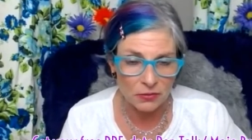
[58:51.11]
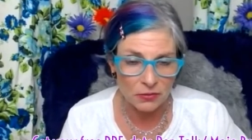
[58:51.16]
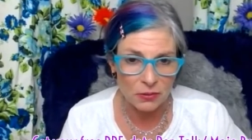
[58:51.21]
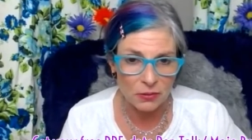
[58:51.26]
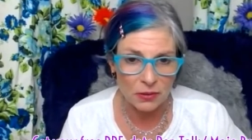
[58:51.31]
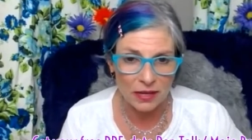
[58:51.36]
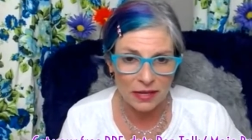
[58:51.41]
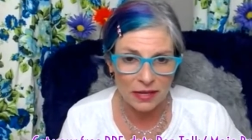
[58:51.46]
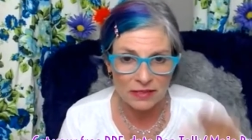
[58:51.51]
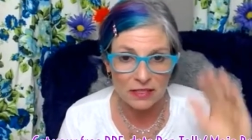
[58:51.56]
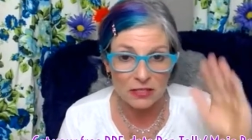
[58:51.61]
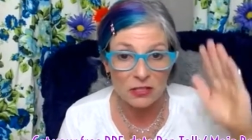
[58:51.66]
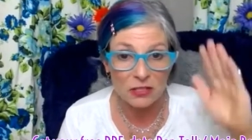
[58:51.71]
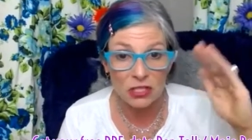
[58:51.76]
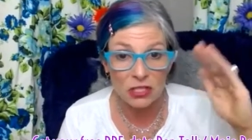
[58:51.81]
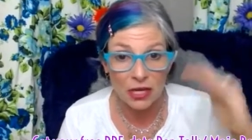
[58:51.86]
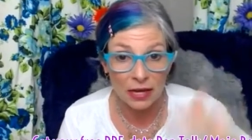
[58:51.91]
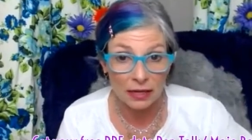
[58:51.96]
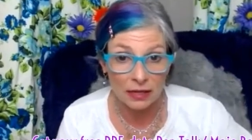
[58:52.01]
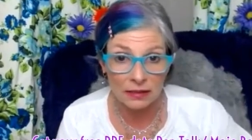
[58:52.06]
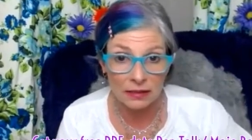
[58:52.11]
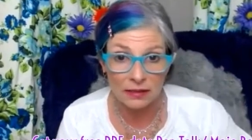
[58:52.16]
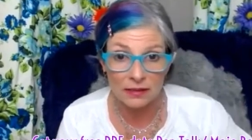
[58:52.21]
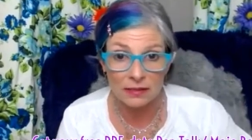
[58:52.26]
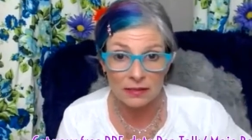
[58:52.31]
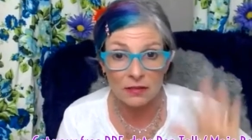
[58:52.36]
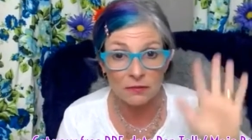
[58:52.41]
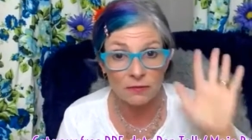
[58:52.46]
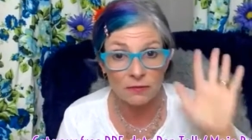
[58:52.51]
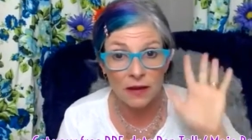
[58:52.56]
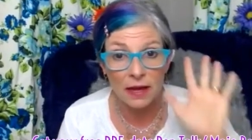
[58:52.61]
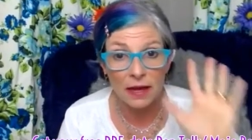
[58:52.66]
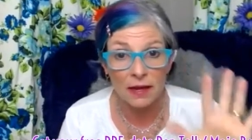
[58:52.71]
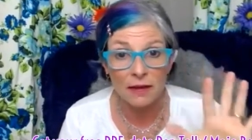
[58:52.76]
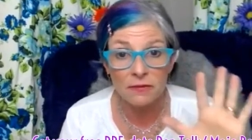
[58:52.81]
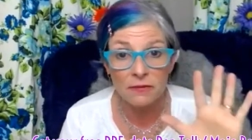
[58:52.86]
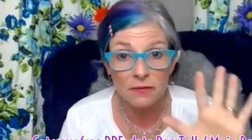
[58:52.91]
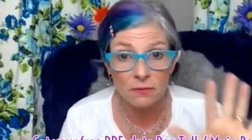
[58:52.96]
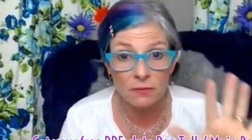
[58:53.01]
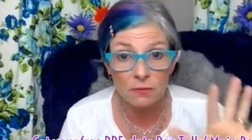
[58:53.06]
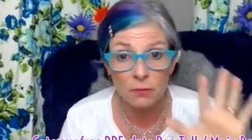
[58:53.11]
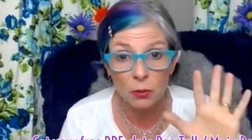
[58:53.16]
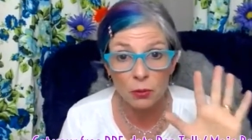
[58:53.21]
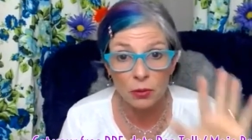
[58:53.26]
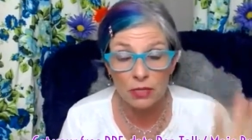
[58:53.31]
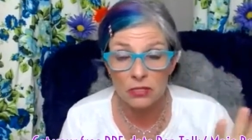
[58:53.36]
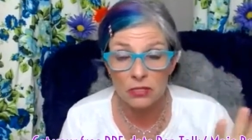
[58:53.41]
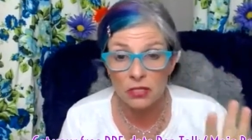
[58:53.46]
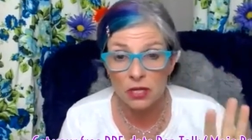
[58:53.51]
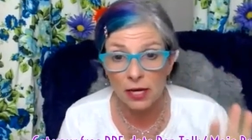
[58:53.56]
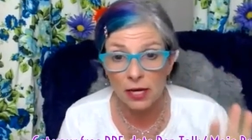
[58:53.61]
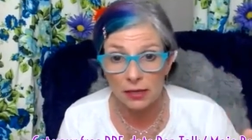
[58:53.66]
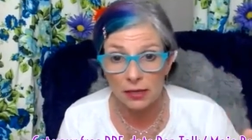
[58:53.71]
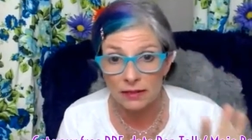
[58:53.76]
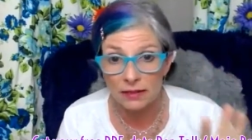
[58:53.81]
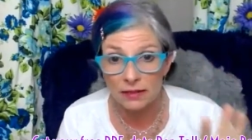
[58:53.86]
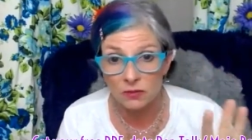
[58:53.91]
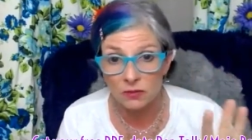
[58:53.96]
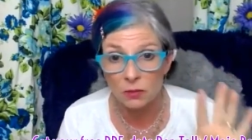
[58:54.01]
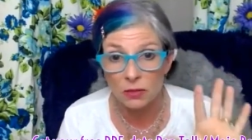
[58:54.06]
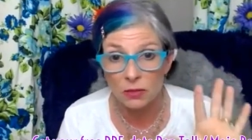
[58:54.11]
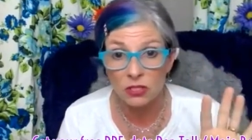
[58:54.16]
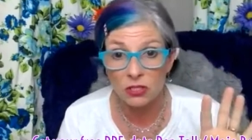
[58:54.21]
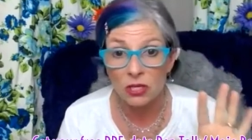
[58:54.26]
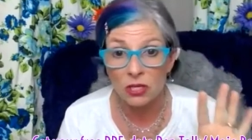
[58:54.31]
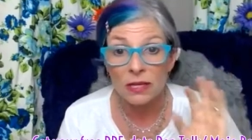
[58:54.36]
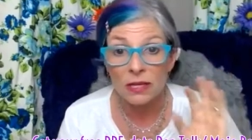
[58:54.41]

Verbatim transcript: So it has a checklist, a five point checklist, which